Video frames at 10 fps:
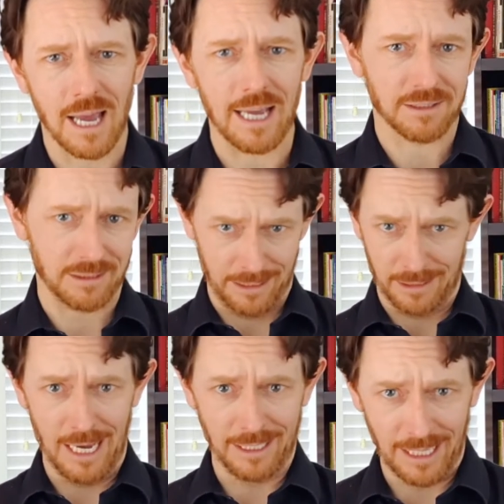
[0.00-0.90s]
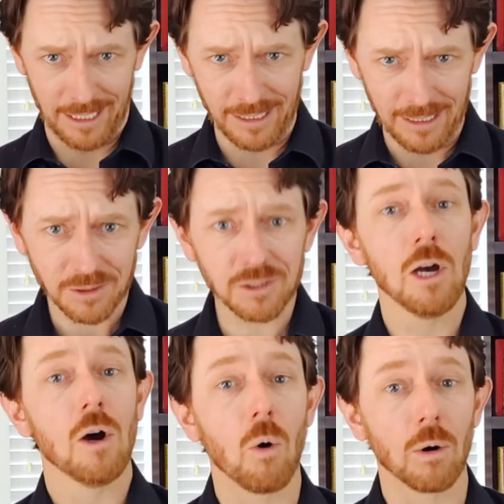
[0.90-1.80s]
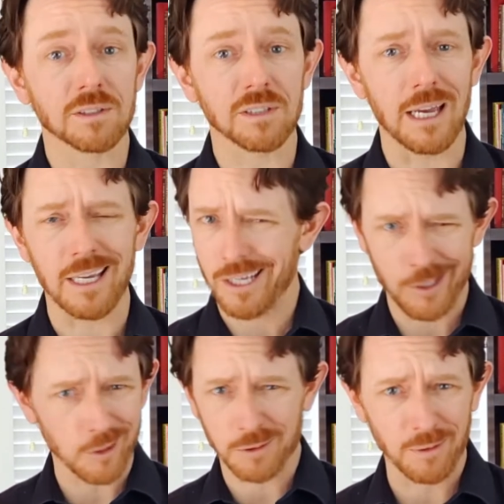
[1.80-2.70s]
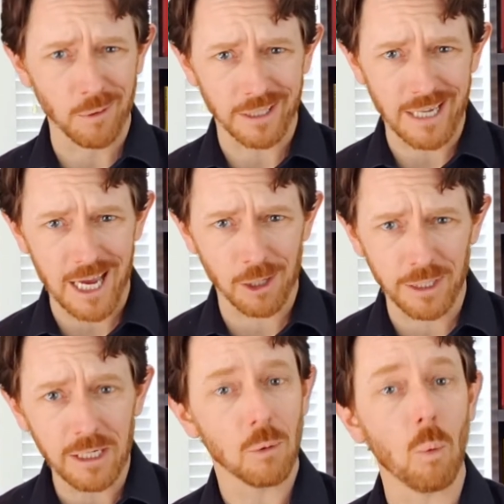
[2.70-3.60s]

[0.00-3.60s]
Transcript: "Hey, say the line like this," or saying, "Can you just be really angry?"